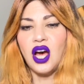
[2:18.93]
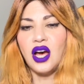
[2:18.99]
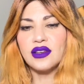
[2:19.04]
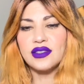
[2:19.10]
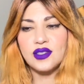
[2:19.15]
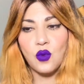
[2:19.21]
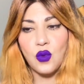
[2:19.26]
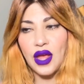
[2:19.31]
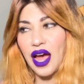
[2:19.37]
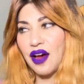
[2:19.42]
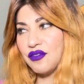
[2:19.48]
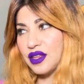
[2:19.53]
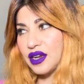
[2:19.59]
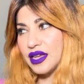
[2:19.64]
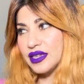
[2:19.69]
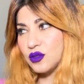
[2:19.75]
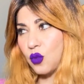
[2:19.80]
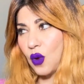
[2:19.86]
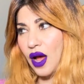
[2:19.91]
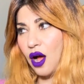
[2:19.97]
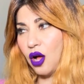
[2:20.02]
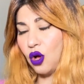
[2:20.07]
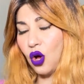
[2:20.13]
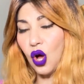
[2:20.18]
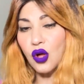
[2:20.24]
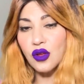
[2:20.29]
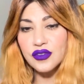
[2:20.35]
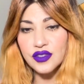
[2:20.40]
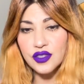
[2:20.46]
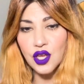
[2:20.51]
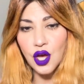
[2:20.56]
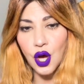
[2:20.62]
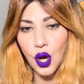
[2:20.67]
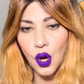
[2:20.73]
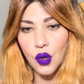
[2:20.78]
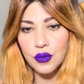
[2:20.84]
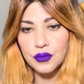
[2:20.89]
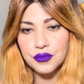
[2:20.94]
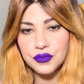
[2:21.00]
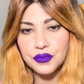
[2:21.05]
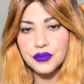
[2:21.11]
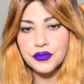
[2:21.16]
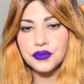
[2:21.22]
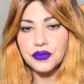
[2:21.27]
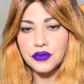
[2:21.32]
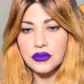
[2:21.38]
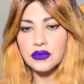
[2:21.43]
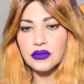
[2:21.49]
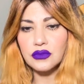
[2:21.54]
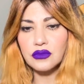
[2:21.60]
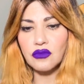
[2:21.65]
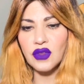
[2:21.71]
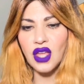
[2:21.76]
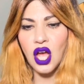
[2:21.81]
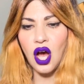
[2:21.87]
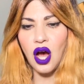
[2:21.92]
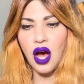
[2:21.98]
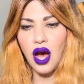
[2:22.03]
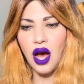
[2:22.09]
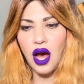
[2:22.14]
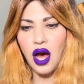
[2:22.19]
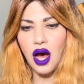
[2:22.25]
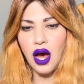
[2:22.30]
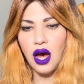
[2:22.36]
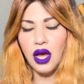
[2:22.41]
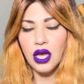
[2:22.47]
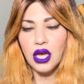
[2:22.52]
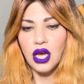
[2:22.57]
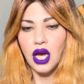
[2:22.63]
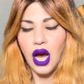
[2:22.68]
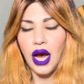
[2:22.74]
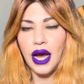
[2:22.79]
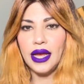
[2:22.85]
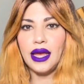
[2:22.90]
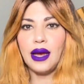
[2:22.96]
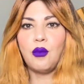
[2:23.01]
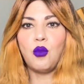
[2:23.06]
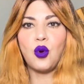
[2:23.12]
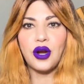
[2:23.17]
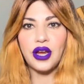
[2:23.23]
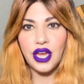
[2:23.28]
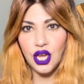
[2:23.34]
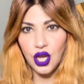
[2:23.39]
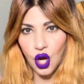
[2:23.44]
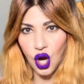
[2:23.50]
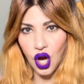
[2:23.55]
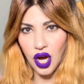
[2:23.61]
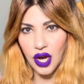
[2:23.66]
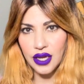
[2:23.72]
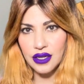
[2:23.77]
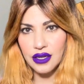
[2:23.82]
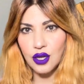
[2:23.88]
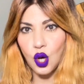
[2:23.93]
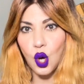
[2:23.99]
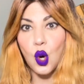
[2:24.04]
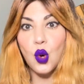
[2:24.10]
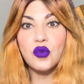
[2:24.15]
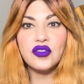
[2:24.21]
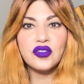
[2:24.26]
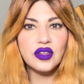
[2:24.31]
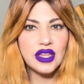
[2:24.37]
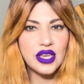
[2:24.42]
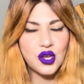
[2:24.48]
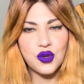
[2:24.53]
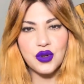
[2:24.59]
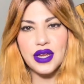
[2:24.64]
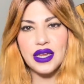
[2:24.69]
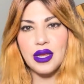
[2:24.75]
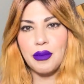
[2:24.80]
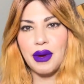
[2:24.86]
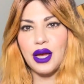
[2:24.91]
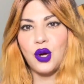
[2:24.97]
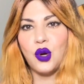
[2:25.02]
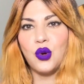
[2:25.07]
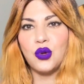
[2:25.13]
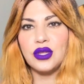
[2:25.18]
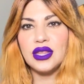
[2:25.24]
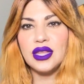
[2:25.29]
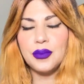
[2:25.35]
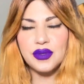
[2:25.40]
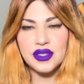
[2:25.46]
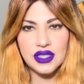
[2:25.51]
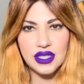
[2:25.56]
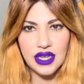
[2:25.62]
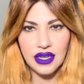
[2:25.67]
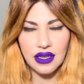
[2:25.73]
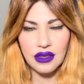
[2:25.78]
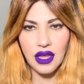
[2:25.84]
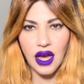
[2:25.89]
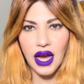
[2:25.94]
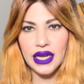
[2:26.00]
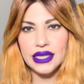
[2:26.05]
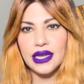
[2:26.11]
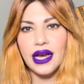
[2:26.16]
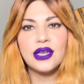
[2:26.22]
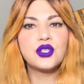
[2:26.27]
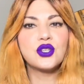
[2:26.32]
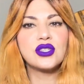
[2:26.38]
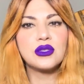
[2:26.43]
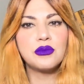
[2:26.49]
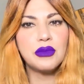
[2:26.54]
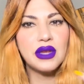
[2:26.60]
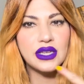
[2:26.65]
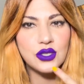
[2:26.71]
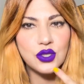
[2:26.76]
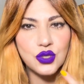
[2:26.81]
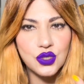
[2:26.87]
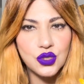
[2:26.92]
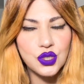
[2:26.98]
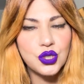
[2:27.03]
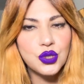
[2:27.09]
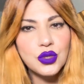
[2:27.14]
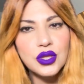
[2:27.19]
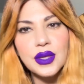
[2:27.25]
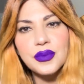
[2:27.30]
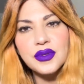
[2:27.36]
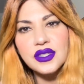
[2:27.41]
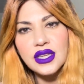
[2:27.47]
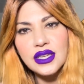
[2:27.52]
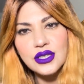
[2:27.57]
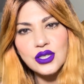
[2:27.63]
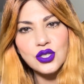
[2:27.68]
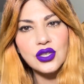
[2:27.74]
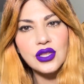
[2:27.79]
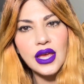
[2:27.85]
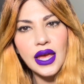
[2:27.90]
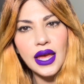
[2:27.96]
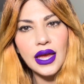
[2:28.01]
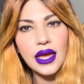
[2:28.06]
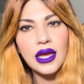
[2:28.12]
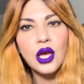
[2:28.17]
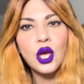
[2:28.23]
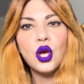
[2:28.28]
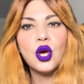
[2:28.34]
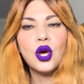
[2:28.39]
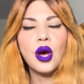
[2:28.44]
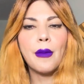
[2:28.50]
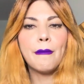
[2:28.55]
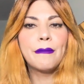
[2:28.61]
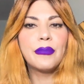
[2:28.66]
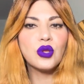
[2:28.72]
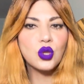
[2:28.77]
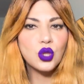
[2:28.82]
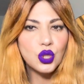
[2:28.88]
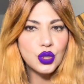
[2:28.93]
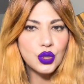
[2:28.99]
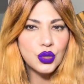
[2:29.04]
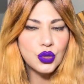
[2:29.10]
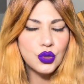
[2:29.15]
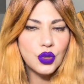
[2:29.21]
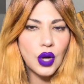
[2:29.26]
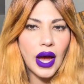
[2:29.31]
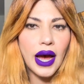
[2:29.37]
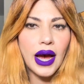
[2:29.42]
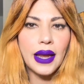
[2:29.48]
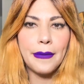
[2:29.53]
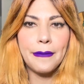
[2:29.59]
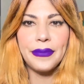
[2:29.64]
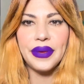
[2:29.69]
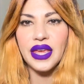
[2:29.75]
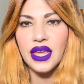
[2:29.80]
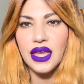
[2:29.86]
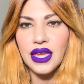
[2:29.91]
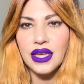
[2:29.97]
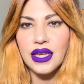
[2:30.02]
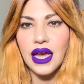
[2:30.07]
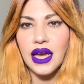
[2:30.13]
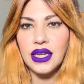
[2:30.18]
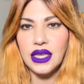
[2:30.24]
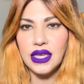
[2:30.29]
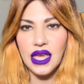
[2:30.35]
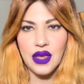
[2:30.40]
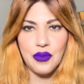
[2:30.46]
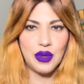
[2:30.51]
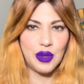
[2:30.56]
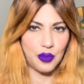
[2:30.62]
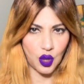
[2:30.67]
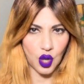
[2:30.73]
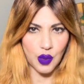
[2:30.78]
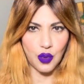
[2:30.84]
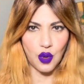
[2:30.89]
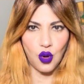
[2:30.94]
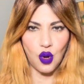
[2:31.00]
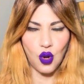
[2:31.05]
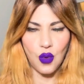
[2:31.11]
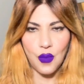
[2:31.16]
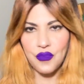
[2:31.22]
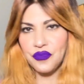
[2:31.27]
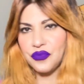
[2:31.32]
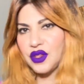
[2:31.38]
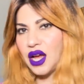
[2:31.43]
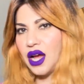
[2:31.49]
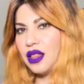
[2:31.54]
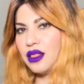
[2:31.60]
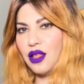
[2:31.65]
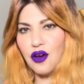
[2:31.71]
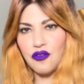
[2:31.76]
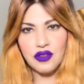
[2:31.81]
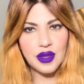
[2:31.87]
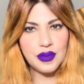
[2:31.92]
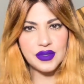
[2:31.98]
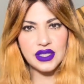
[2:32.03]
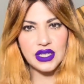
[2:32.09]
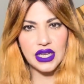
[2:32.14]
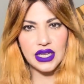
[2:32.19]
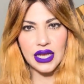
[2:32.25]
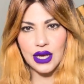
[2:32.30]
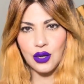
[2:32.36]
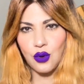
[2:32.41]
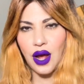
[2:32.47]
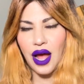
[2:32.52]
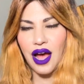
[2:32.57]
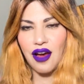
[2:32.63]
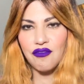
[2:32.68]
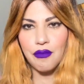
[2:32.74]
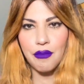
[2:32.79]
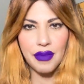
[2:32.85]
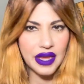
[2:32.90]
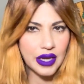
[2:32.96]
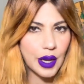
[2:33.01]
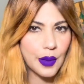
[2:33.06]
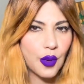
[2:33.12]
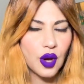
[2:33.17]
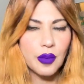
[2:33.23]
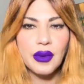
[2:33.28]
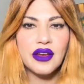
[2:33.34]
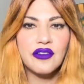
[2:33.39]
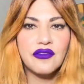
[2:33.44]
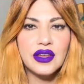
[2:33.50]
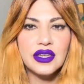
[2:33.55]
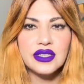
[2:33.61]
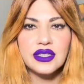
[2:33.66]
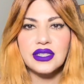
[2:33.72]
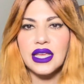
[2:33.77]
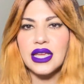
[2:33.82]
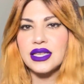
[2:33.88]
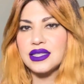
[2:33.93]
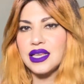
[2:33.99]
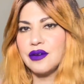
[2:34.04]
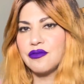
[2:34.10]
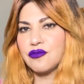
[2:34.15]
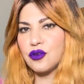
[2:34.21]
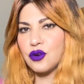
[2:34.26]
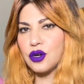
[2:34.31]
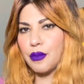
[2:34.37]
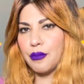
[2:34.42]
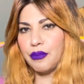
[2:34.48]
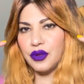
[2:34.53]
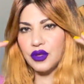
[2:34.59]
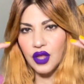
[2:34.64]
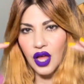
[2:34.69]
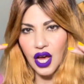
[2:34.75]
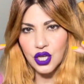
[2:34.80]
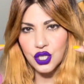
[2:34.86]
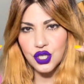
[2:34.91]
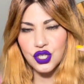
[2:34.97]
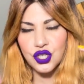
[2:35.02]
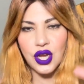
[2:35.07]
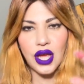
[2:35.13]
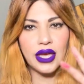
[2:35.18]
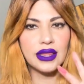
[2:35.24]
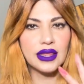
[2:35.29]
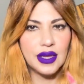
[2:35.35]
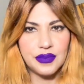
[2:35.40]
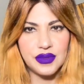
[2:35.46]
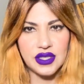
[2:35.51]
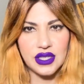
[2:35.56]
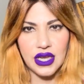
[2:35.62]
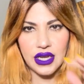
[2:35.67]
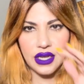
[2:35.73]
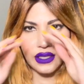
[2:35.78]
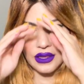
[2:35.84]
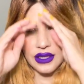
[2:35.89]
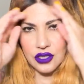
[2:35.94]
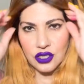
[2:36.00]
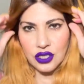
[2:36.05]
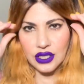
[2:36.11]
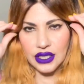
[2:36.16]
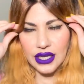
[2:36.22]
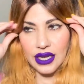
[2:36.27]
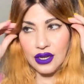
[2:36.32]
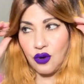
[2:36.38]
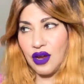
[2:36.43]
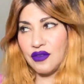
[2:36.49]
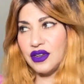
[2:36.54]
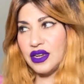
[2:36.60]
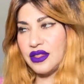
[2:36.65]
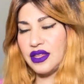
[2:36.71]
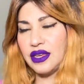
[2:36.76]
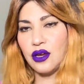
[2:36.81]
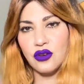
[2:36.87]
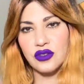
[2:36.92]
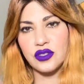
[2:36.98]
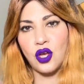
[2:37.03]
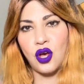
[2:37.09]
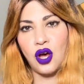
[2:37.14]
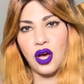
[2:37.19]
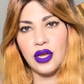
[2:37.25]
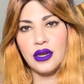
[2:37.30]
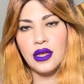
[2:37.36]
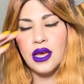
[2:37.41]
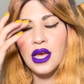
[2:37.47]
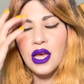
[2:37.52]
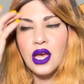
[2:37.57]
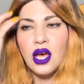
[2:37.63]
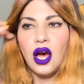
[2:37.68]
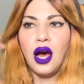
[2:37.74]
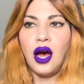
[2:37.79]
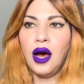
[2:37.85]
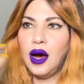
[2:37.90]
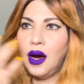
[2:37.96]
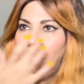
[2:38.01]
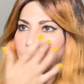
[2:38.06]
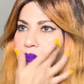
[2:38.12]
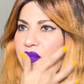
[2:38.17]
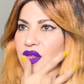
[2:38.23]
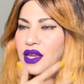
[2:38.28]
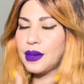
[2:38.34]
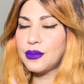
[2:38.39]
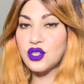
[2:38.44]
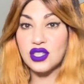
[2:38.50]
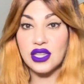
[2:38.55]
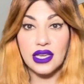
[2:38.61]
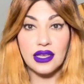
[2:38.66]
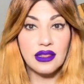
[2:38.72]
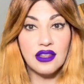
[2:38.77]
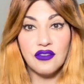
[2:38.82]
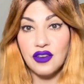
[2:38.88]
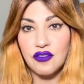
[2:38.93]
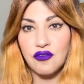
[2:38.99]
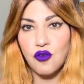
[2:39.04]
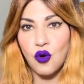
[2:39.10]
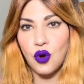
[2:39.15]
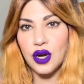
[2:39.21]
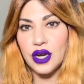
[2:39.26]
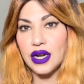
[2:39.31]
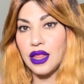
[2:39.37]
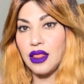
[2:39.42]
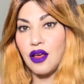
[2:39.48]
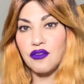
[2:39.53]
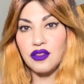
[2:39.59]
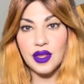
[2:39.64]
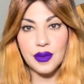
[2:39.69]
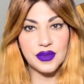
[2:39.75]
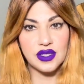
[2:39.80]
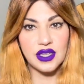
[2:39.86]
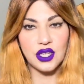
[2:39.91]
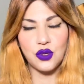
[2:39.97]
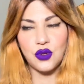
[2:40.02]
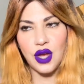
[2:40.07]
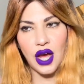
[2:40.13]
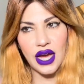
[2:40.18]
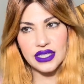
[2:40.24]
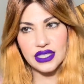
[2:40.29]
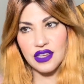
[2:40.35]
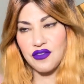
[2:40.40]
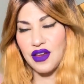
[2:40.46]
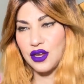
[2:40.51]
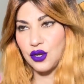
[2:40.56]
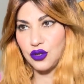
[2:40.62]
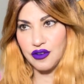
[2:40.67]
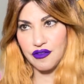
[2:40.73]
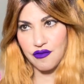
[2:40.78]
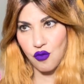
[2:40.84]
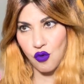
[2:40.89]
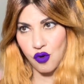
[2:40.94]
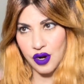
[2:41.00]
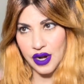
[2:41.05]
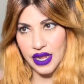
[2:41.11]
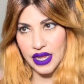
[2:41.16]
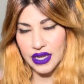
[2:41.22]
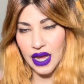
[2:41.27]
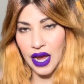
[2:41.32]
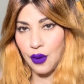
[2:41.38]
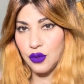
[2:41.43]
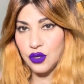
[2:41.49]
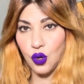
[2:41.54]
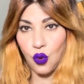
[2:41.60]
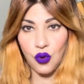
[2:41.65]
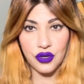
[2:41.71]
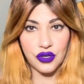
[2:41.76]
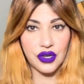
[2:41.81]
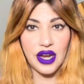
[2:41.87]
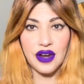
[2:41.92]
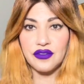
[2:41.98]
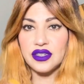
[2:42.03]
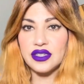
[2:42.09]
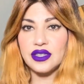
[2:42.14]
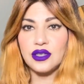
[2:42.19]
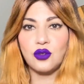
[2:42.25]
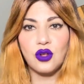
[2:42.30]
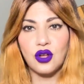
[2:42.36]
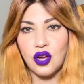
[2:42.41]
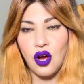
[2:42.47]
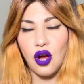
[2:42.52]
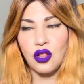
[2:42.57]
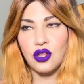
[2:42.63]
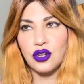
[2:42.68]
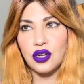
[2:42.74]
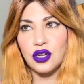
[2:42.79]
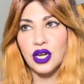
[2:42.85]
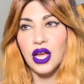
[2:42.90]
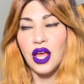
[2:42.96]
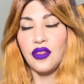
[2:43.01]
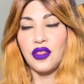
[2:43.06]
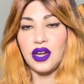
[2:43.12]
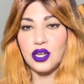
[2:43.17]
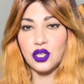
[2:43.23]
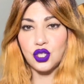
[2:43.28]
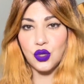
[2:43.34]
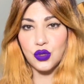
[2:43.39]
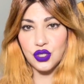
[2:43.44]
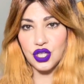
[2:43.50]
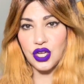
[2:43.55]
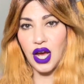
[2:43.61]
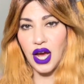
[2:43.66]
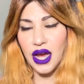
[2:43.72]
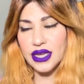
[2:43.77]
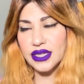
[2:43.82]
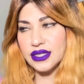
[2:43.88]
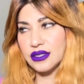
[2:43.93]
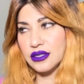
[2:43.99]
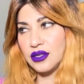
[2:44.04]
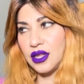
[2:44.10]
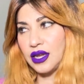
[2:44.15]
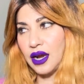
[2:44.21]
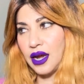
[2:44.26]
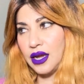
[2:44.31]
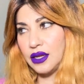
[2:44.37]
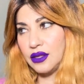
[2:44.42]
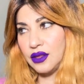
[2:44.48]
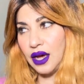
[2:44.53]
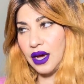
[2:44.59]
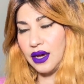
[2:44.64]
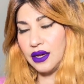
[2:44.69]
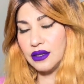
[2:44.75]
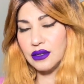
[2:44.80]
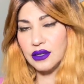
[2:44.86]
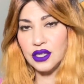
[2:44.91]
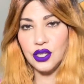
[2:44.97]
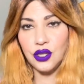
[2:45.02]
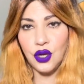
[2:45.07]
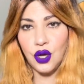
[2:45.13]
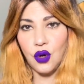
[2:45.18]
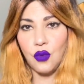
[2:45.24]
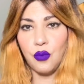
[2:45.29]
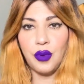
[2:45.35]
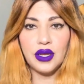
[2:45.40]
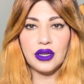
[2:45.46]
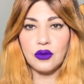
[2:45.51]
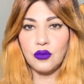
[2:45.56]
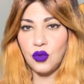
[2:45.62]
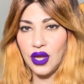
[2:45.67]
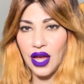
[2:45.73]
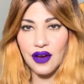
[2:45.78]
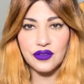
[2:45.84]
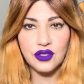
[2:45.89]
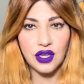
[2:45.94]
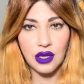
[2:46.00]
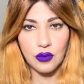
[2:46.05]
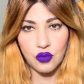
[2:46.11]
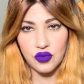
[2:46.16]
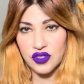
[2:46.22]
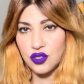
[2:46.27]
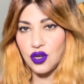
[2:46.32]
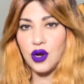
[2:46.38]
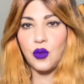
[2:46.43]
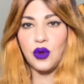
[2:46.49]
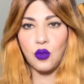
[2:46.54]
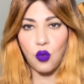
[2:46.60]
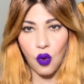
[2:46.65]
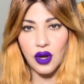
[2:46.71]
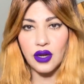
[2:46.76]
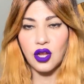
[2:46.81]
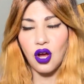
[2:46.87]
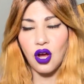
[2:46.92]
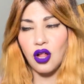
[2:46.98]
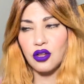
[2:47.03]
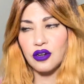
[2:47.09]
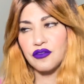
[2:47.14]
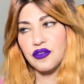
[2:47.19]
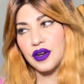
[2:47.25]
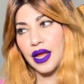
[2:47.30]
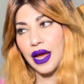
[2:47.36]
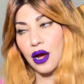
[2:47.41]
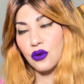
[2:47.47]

So we have that as well. Also, I am working on hopefully creating my own lipstick line. I just mixed two lipsticks today, blue and pink, and it gave me purple. I love lipstick. I don't have makeup on my face except for blush and lipstick. Literally, I don't have anything else on, and I'm just like living for it. I love lipstick, you guys. If I could afford it, I would order every single color that I showed you guys that you know, but we have to start with one color for now.